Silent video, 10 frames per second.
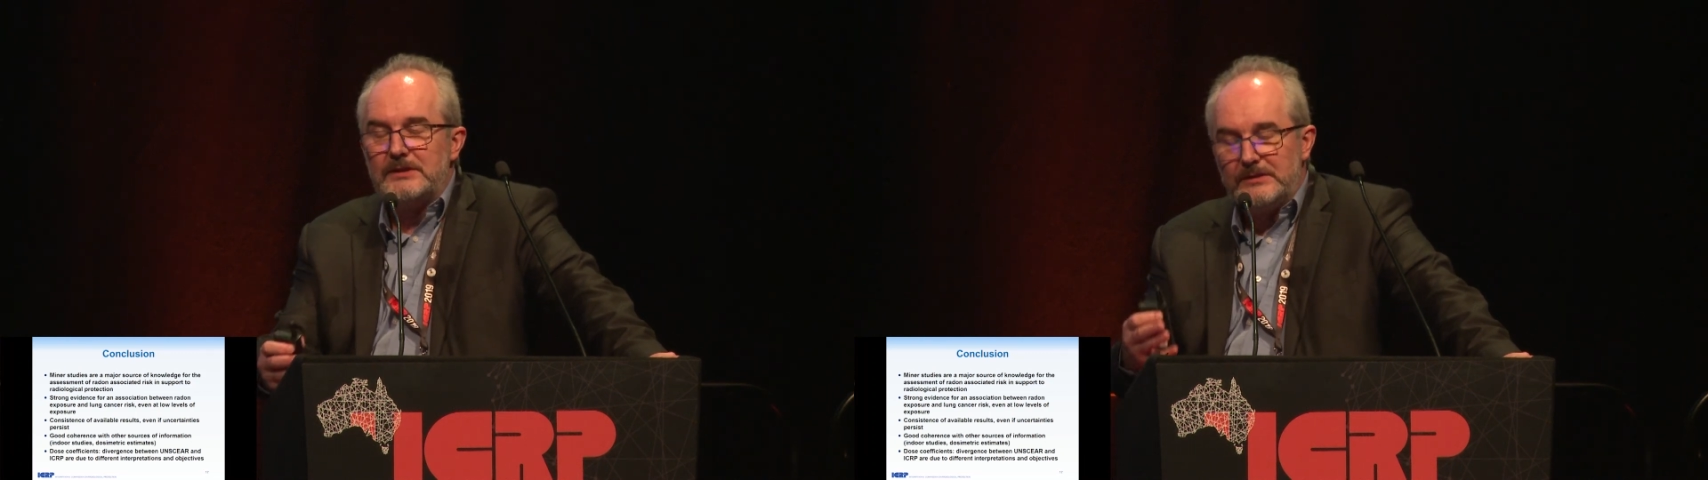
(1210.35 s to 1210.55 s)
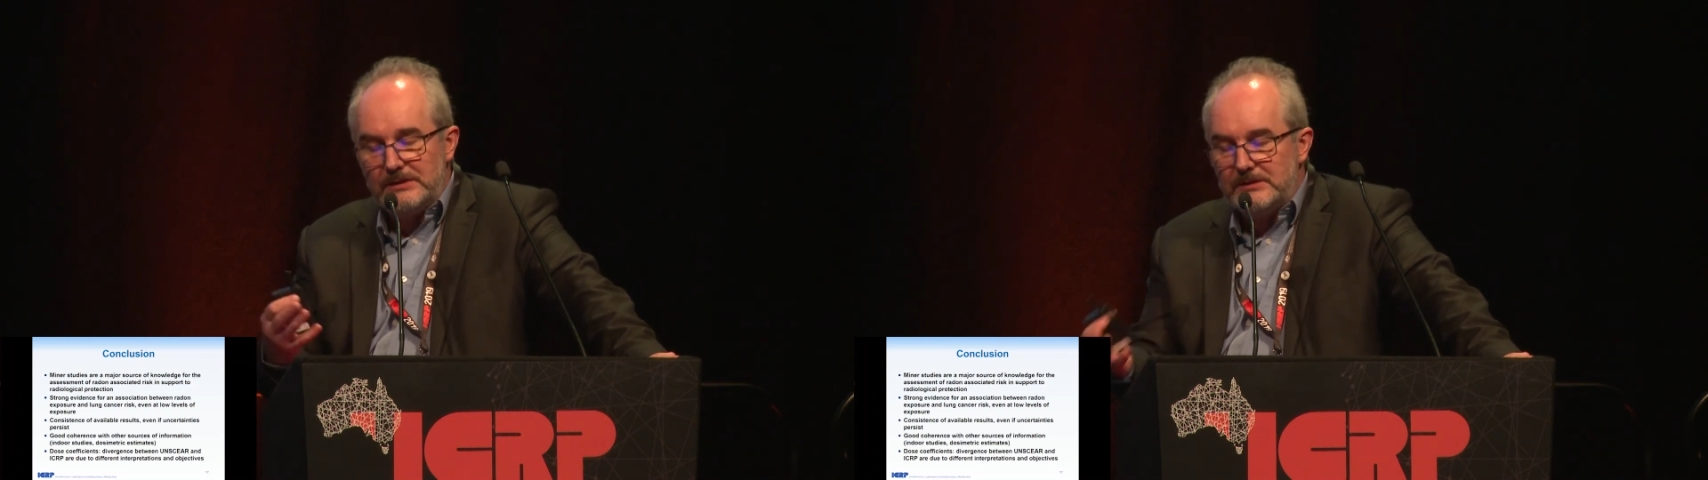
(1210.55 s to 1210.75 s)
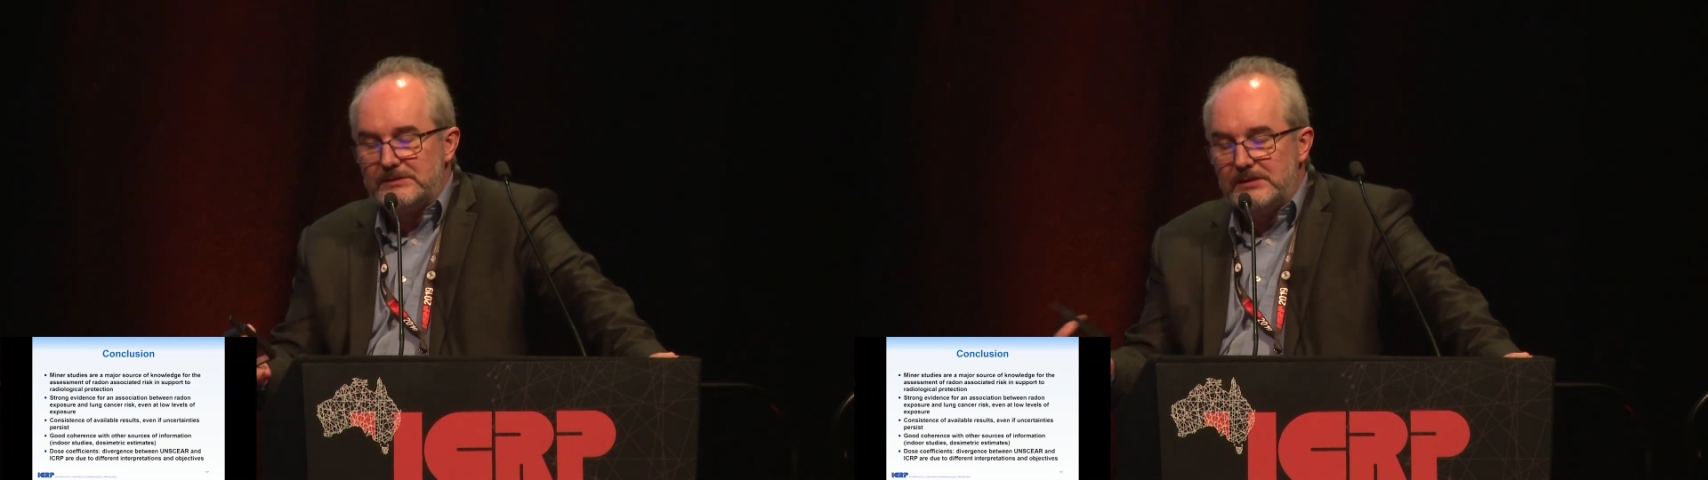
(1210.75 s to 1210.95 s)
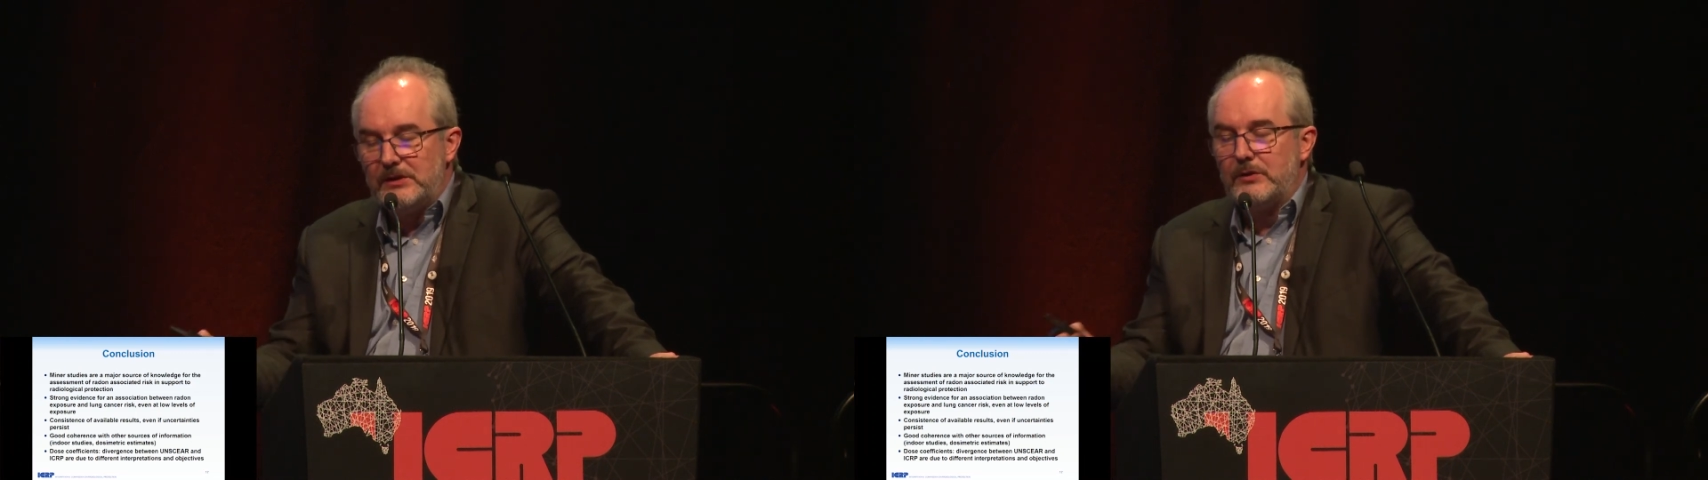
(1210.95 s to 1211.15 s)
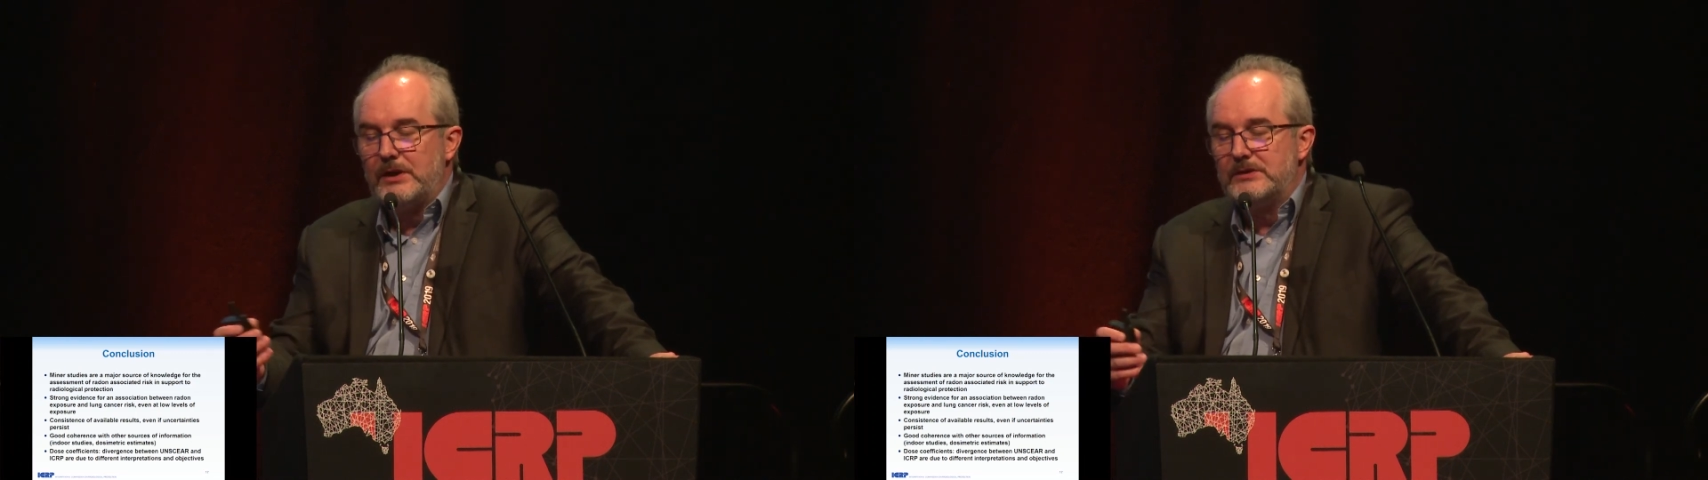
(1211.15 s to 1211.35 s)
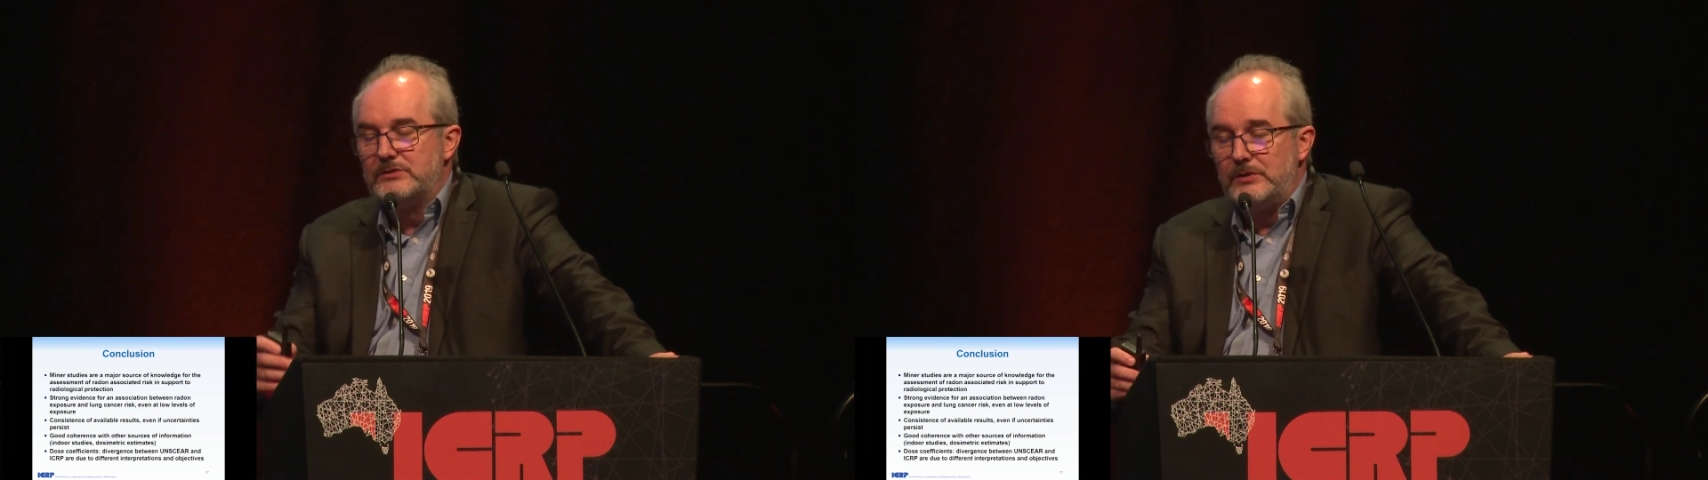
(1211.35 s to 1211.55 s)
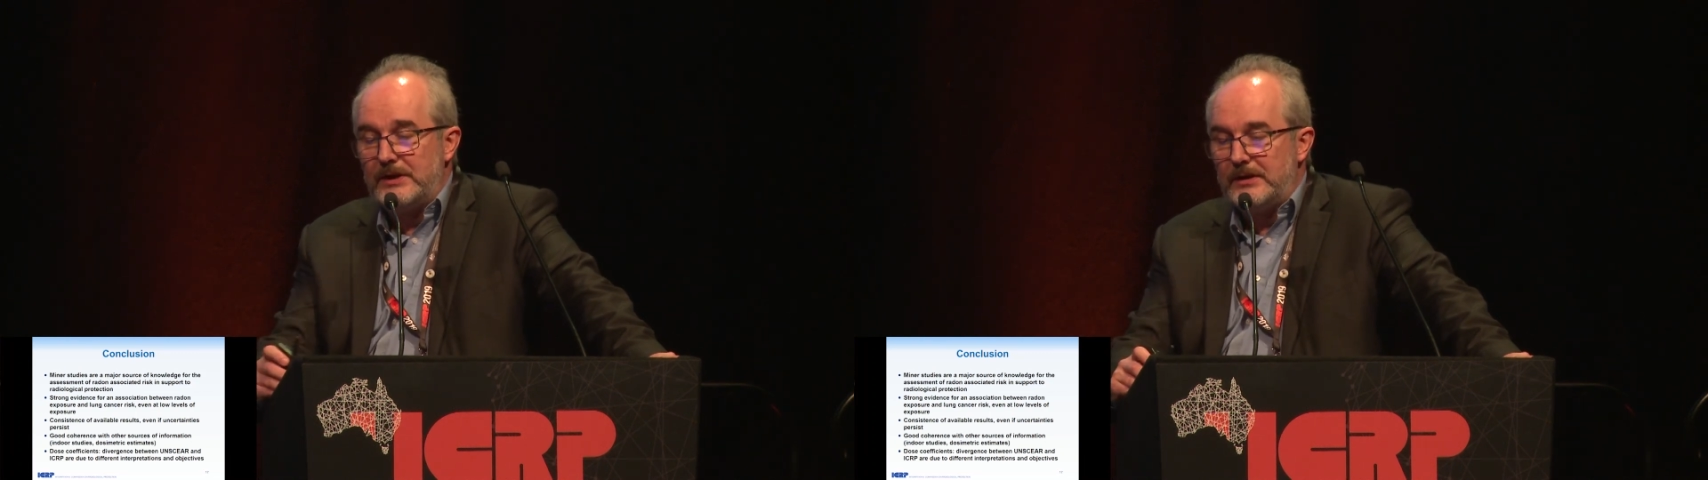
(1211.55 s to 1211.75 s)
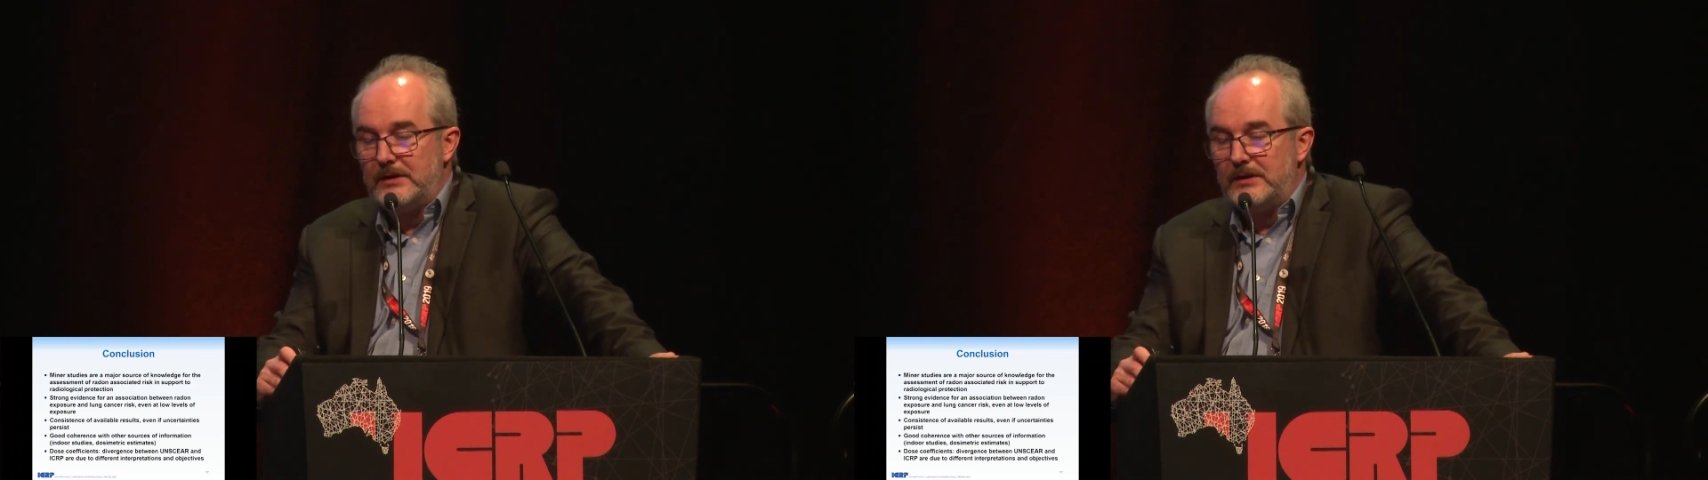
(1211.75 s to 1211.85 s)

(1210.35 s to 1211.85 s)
and it's still the case today.